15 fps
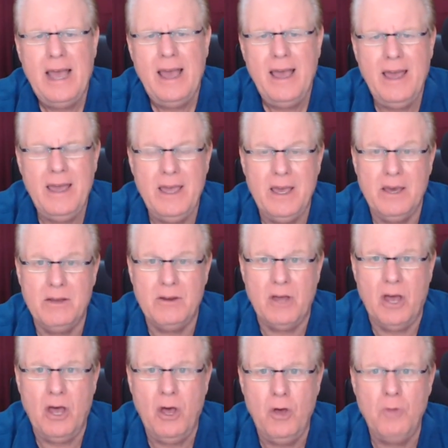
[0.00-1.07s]
and
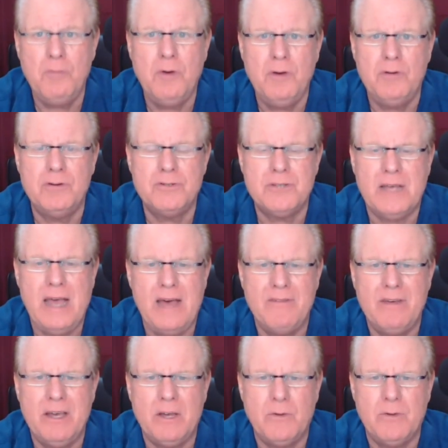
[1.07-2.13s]
homeowners that
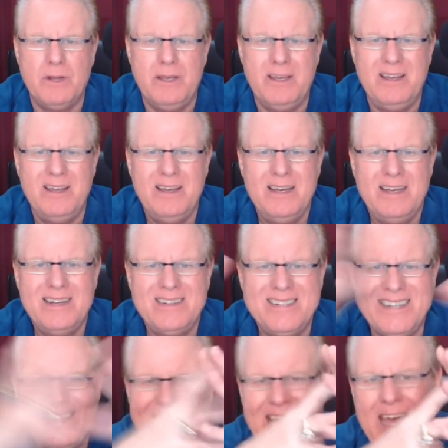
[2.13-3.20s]
have equity
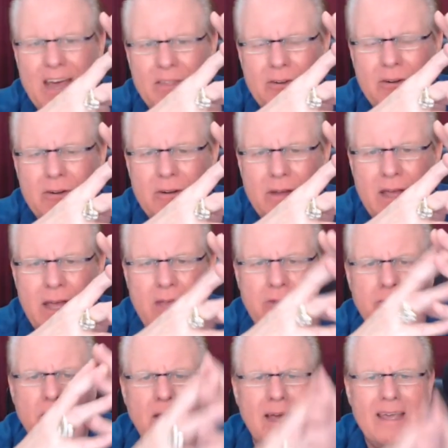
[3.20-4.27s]
together, and
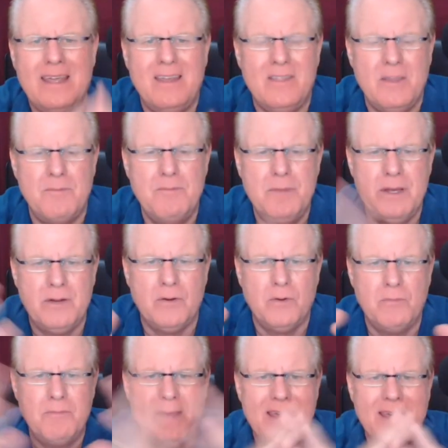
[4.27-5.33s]
you're like in the
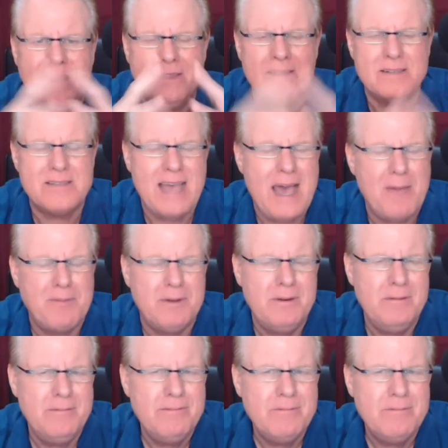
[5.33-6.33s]
middle making this happen?